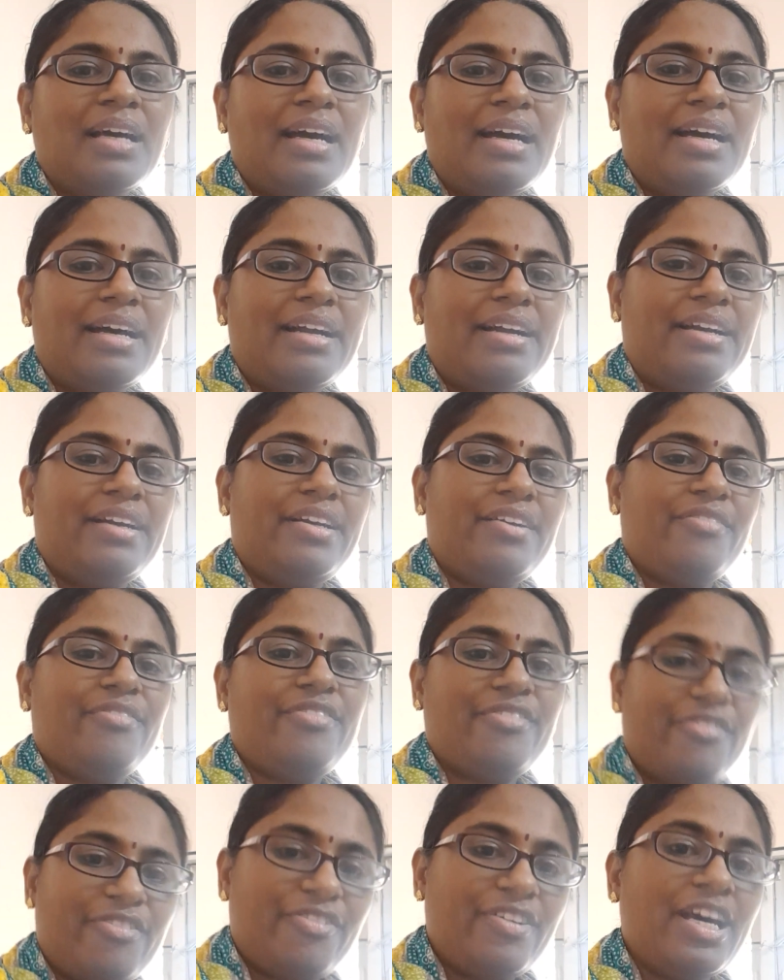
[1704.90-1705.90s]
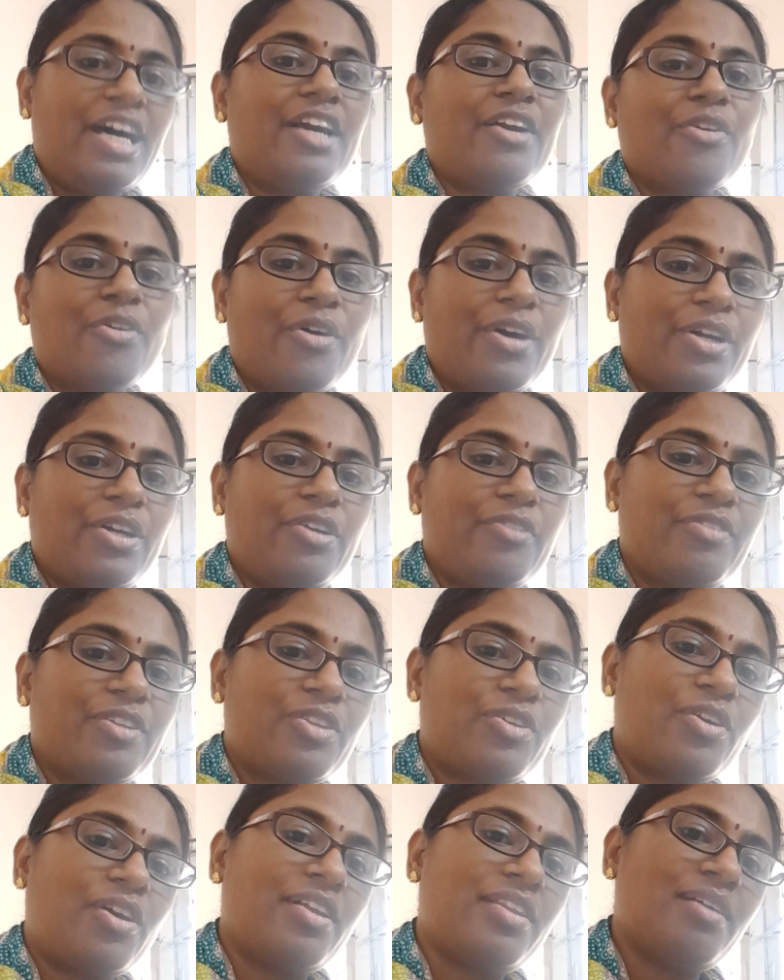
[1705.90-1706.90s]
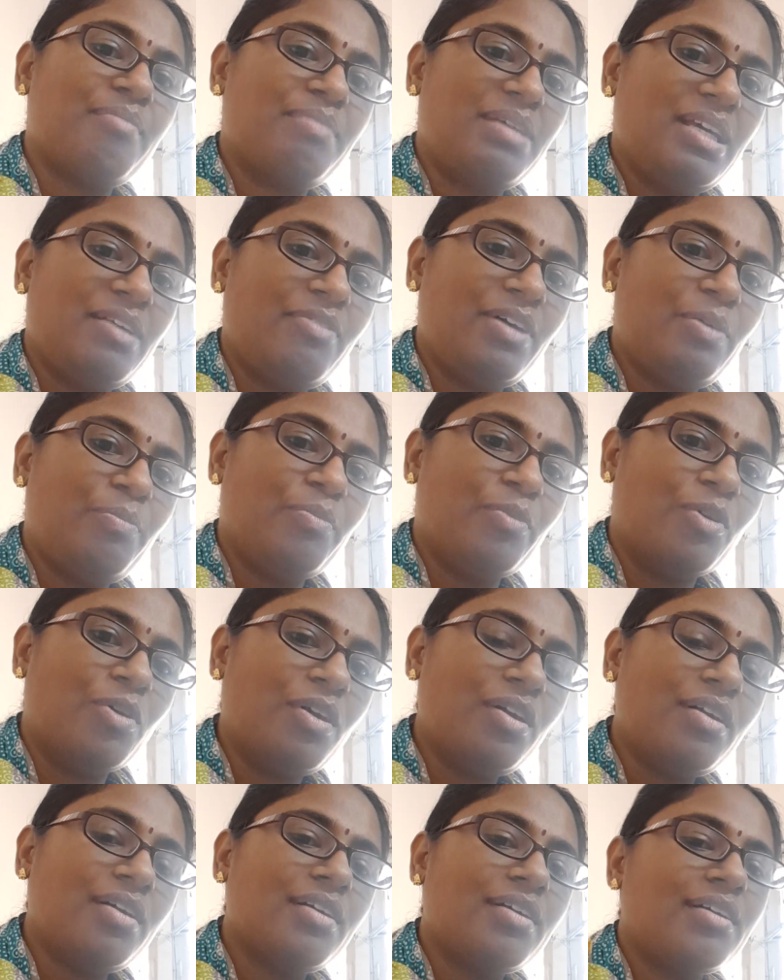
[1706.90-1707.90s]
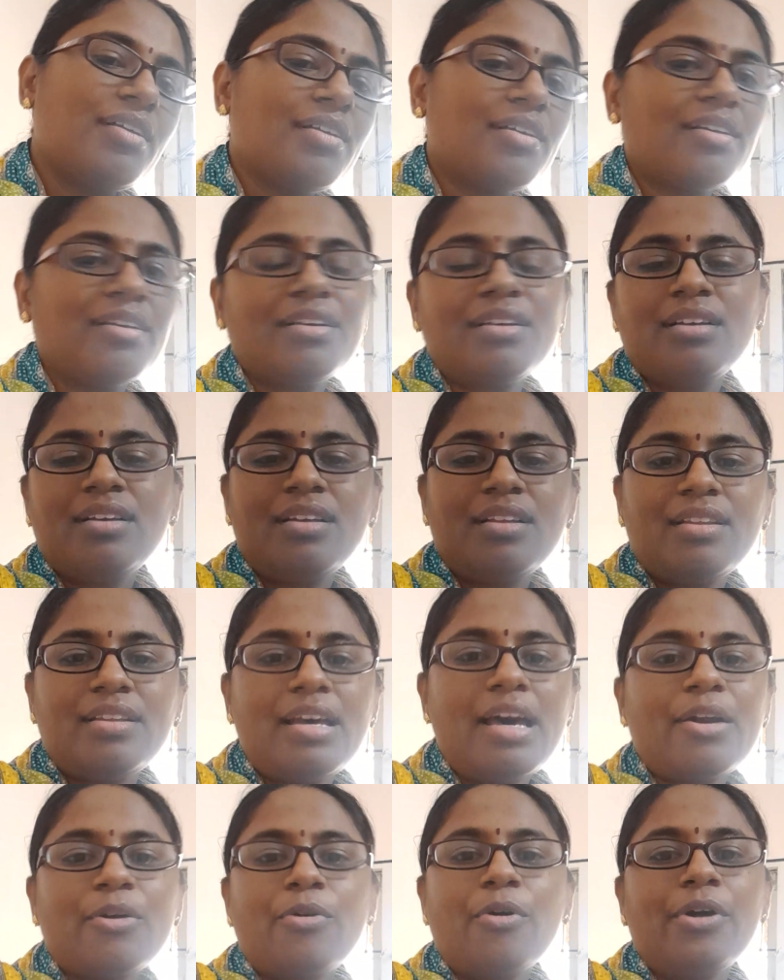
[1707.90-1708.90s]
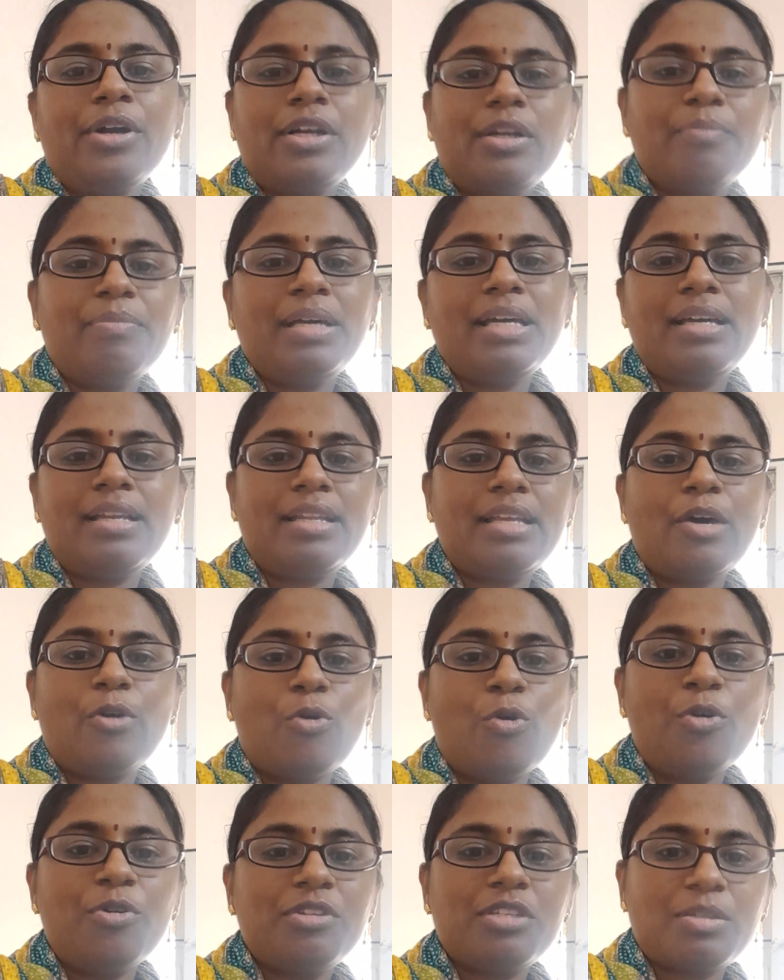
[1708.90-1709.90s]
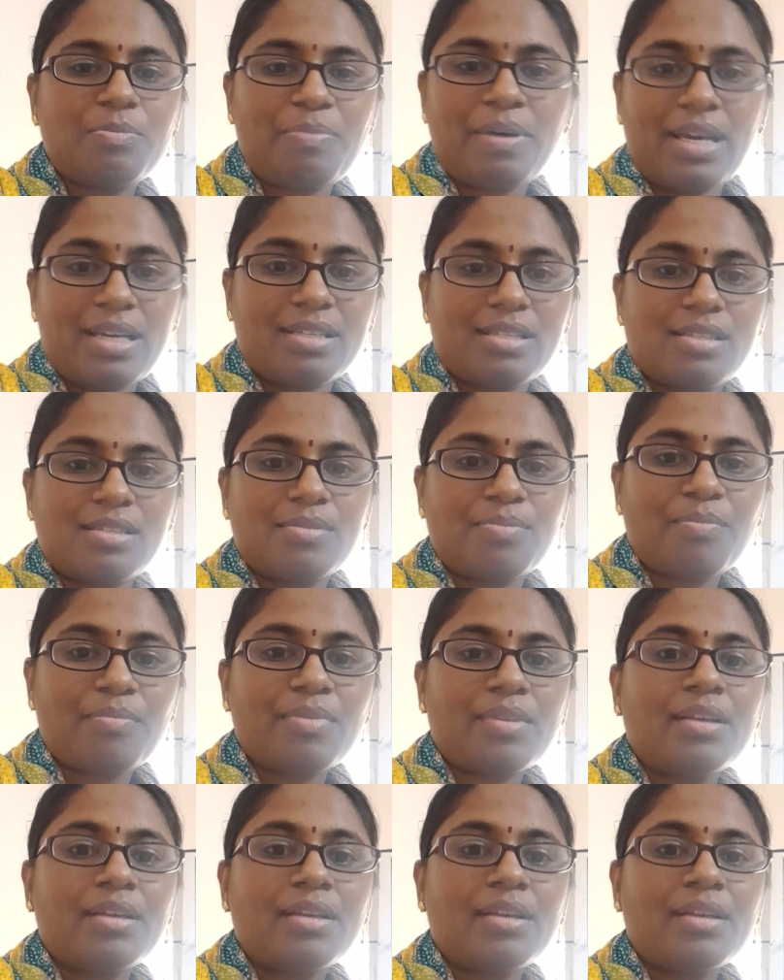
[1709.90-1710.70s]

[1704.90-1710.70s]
and if we are going to withdraw them even more, they are going to be in their own space.